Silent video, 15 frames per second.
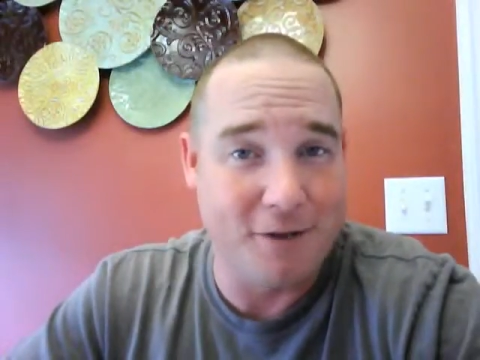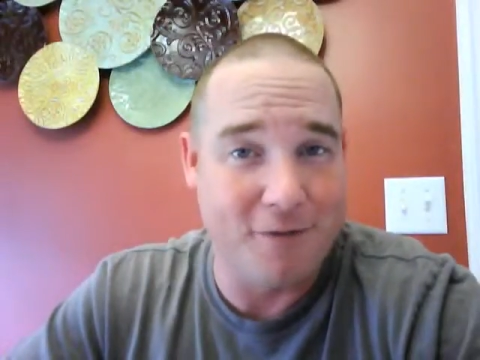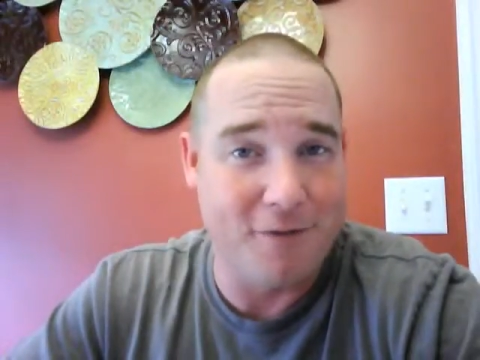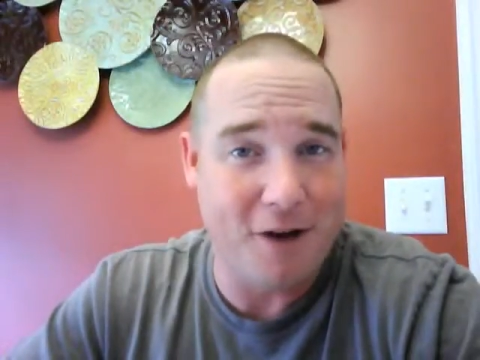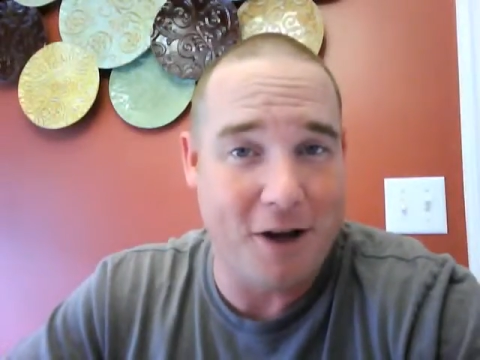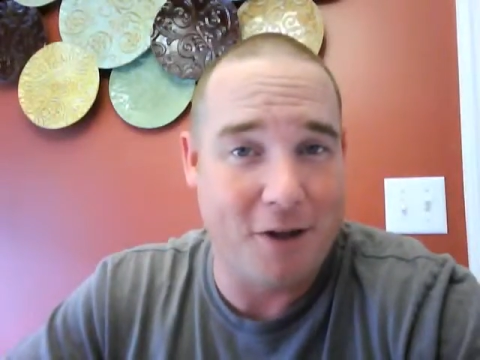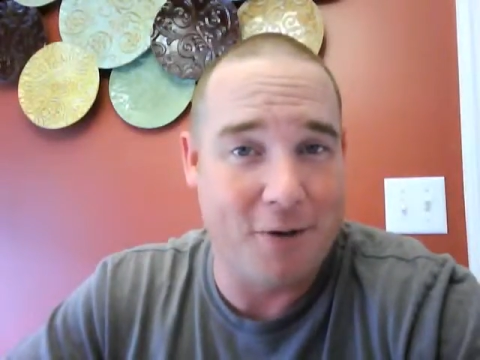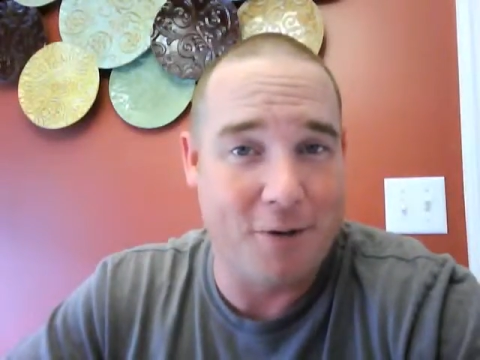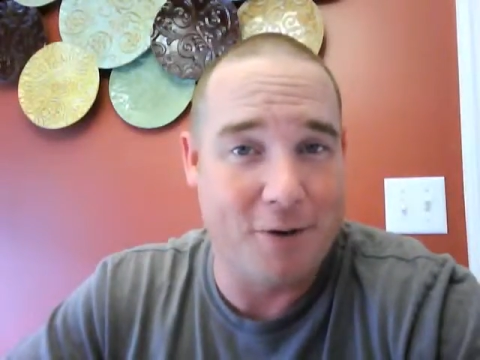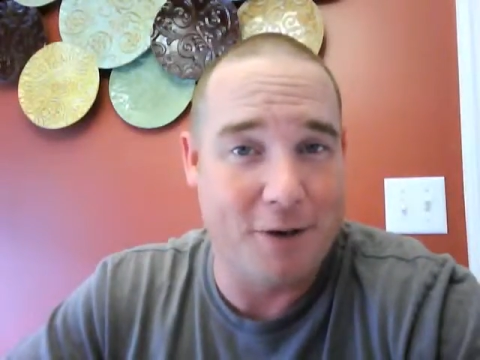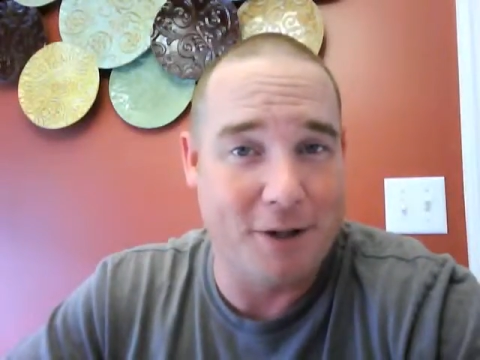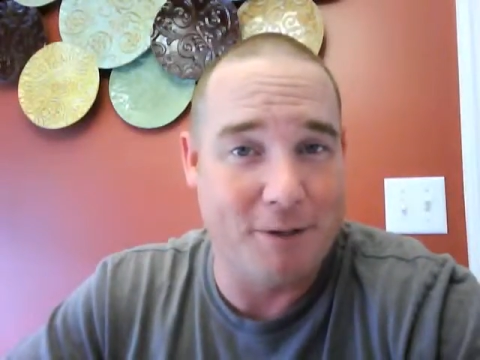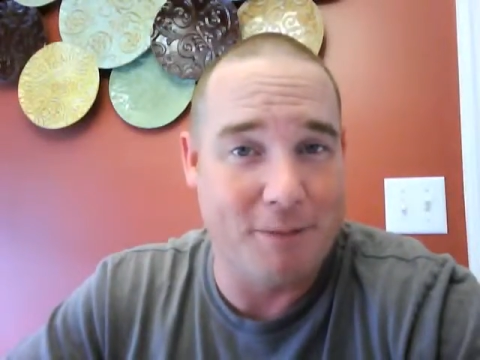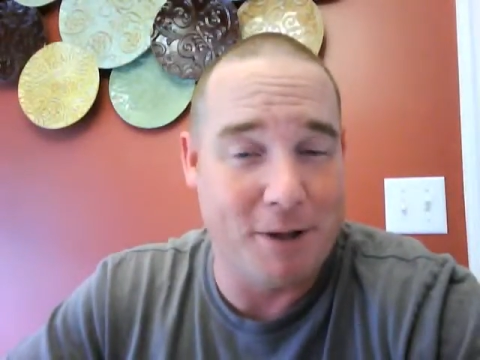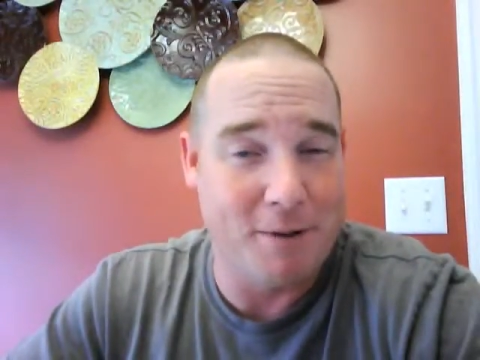the Father
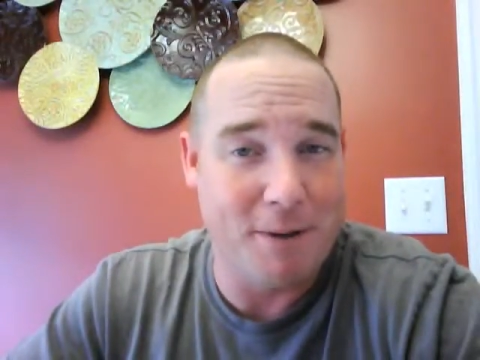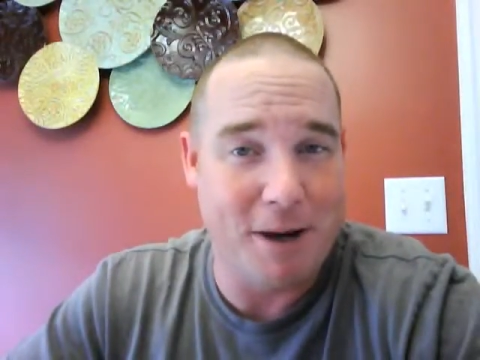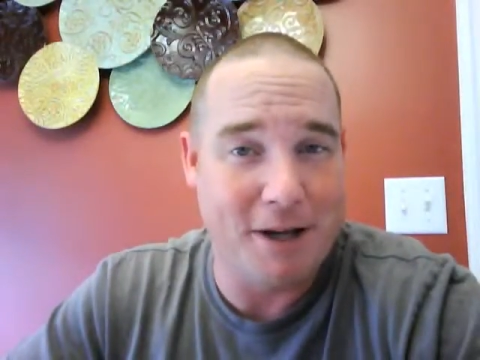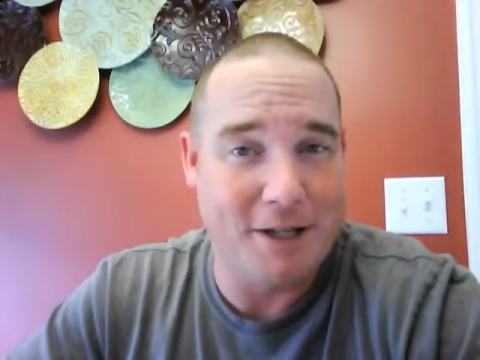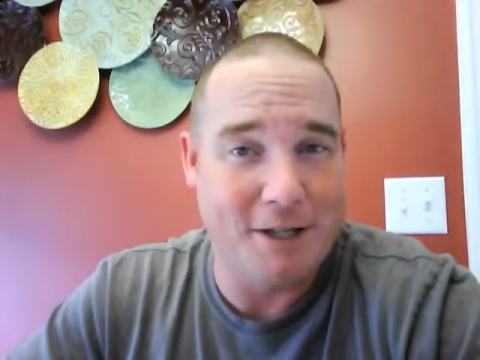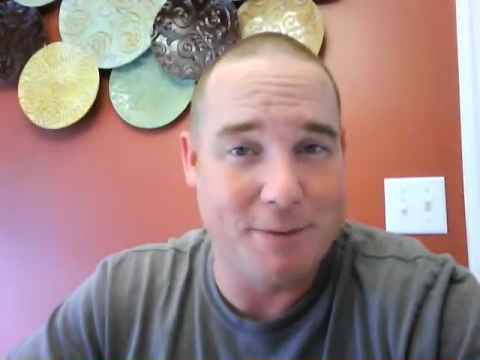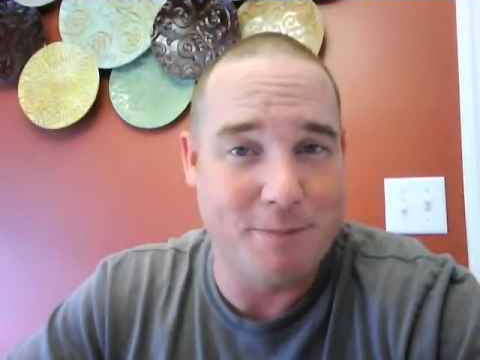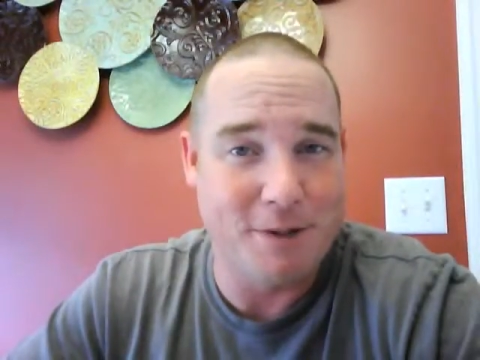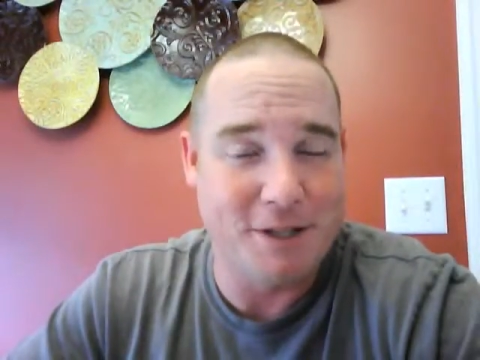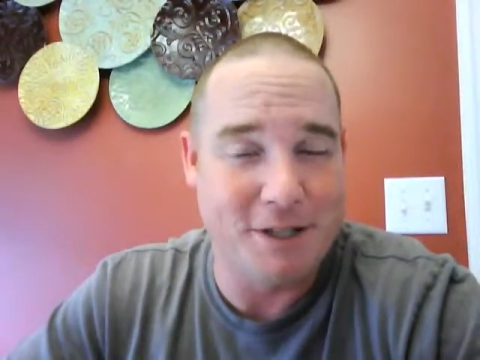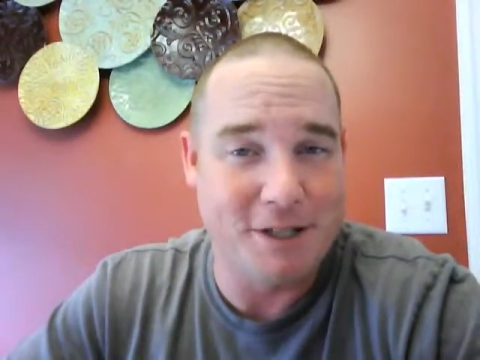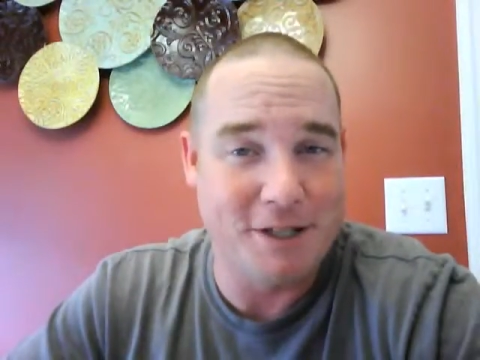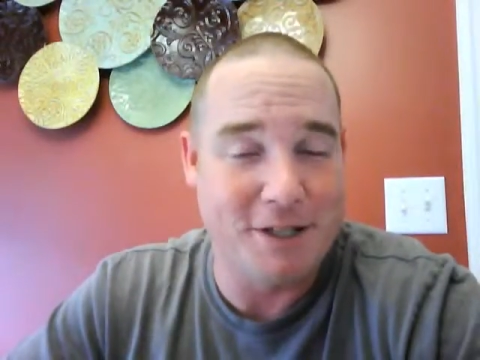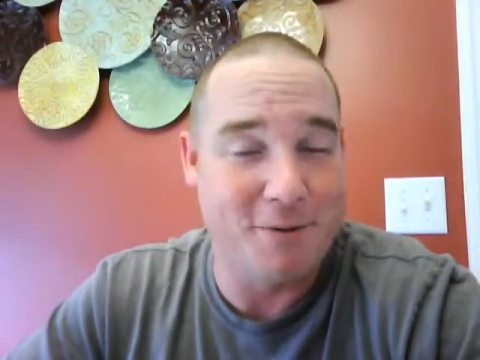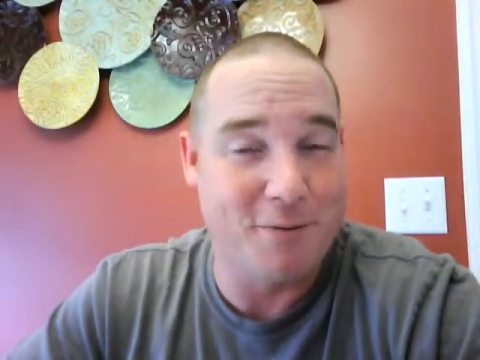and be about His
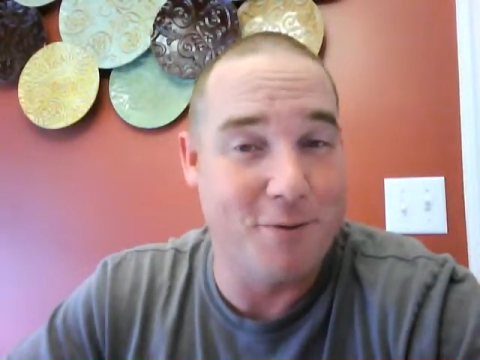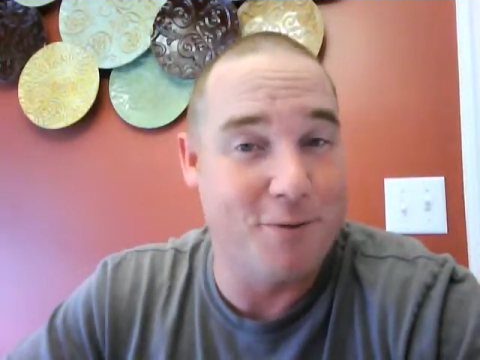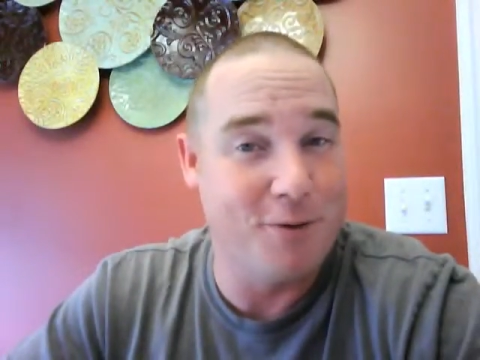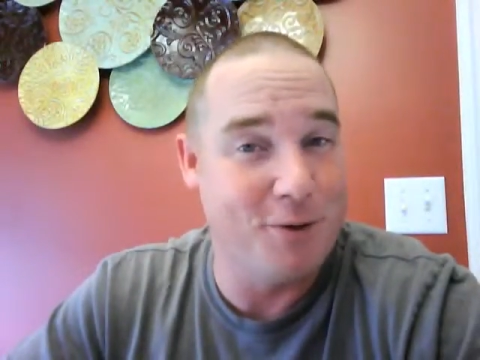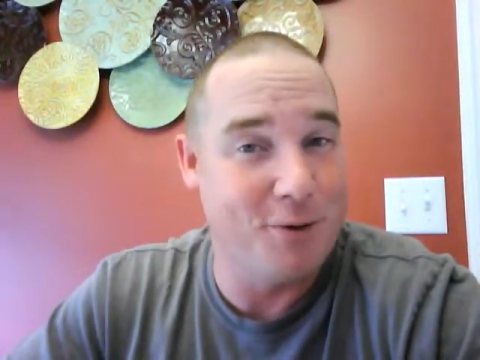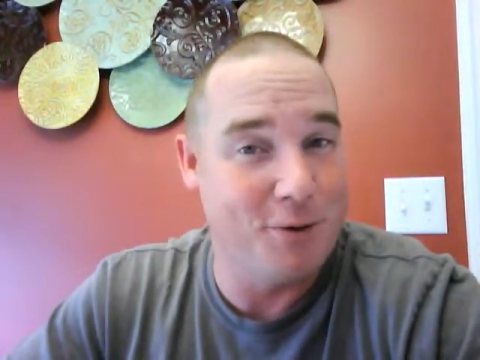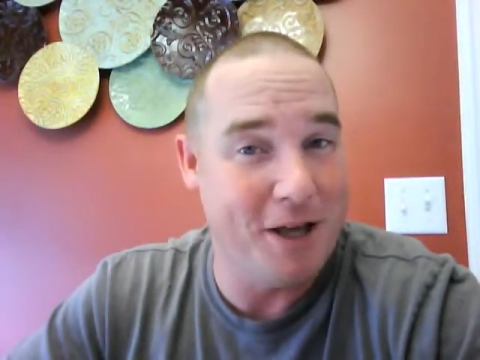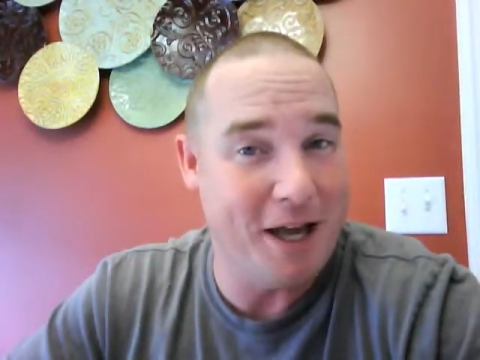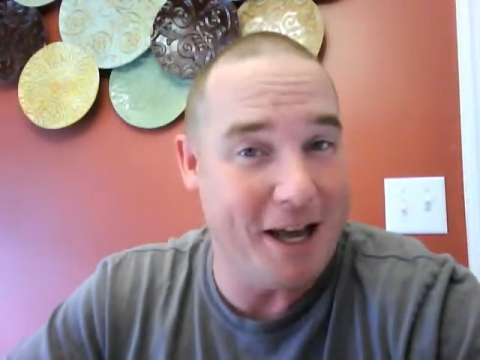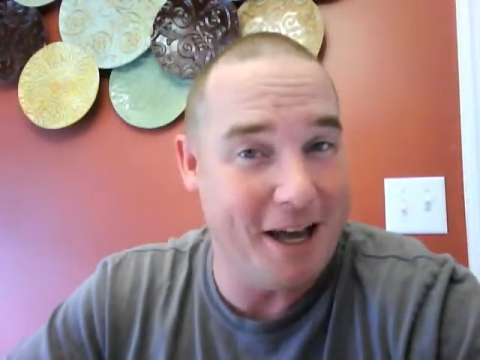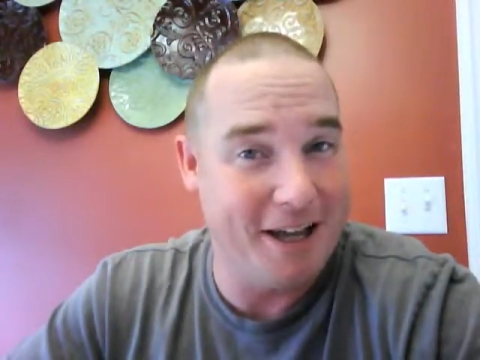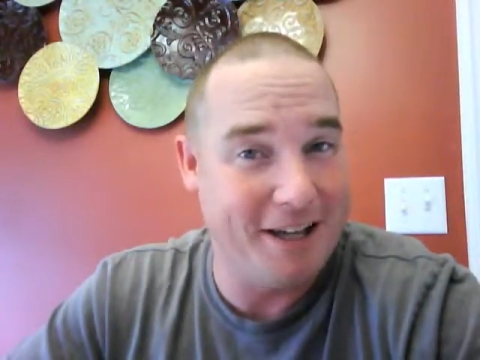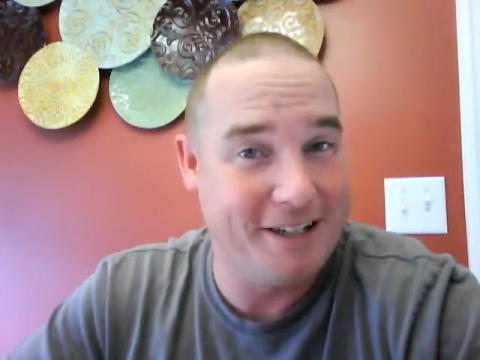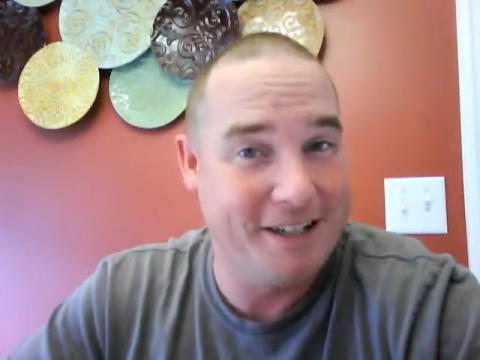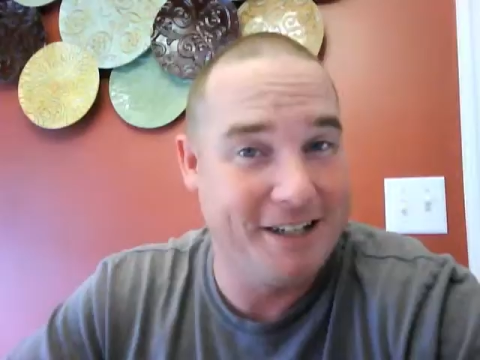business. And when we do
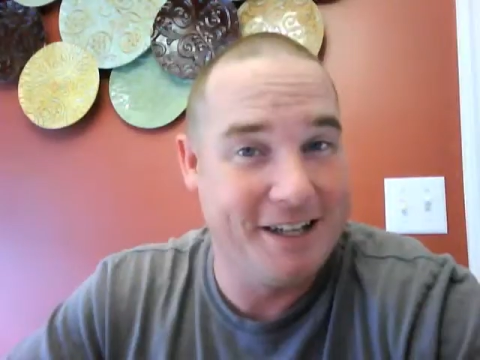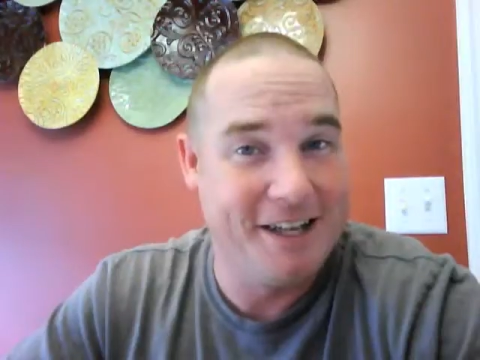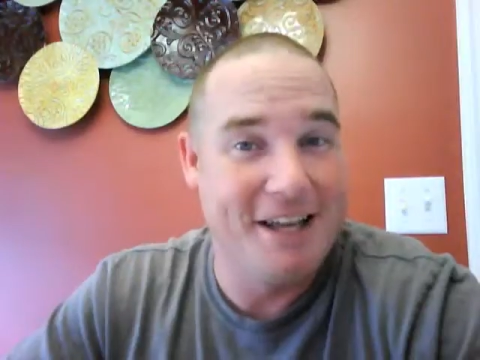that,